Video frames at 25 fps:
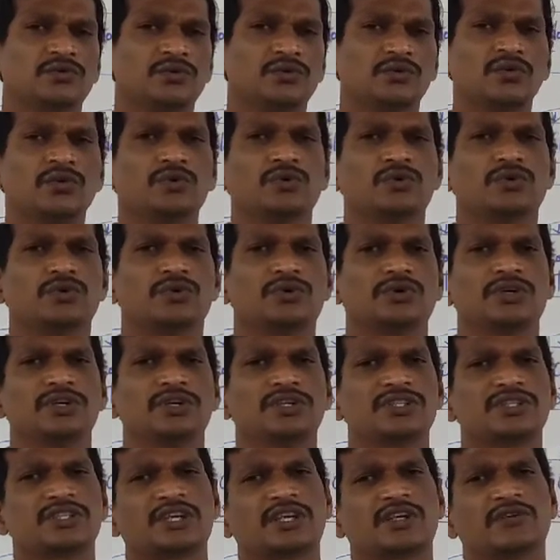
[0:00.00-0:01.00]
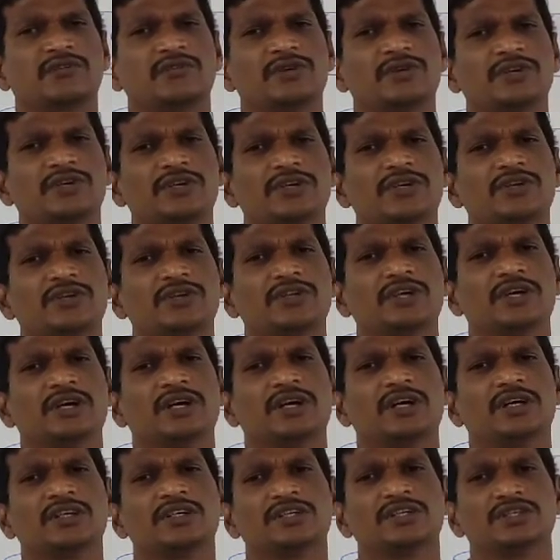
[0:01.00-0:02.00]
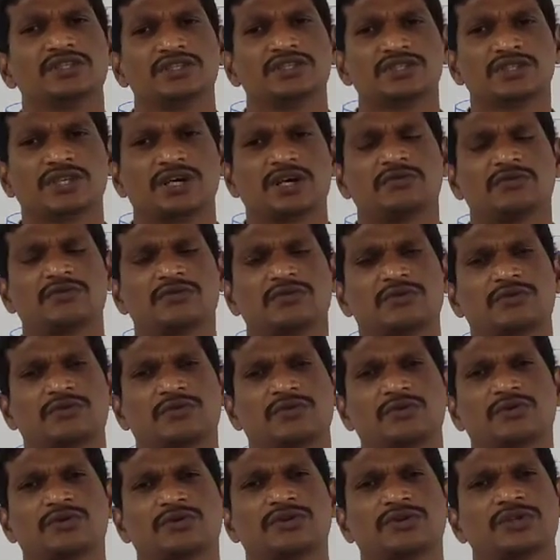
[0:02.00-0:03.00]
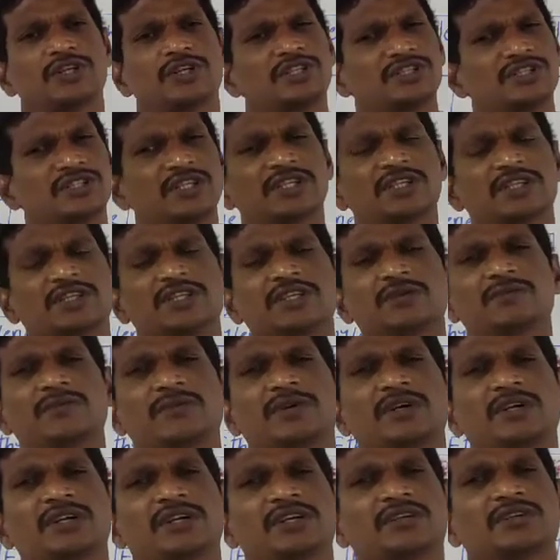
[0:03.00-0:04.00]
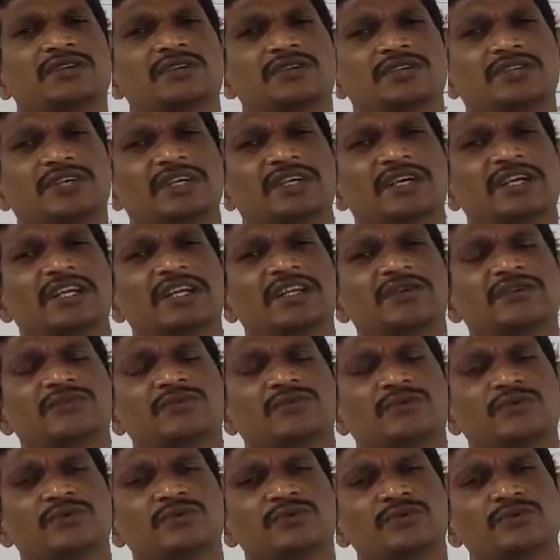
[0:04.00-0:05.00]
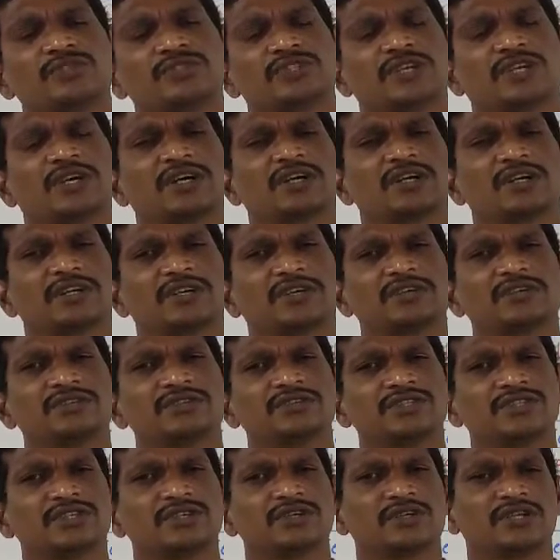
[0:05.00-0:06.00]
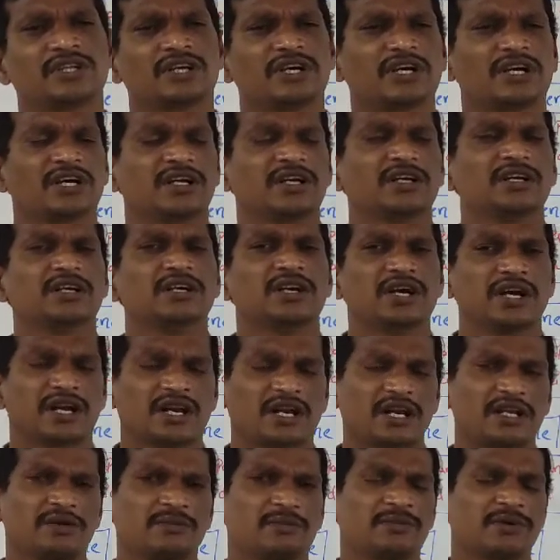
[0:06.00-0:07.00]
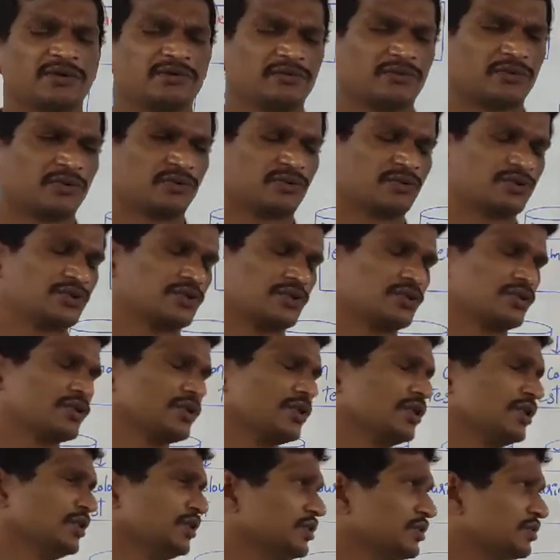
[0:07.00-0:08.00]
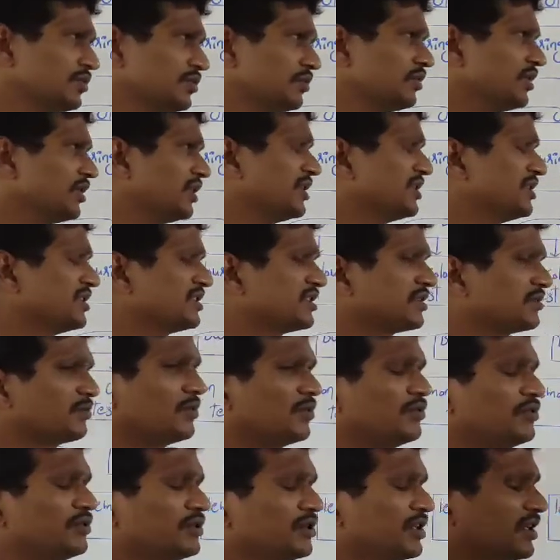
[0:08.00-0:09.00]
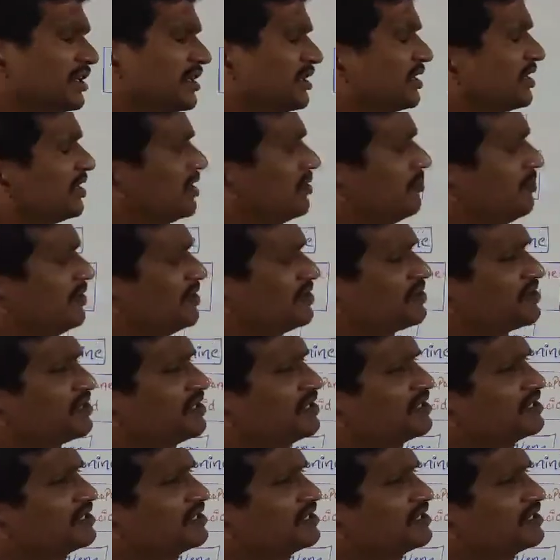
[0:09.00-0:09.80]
fruit is converted to the soft fruit. That's nothing but the green fruits are turns into the ripened fruits. So that is about that the best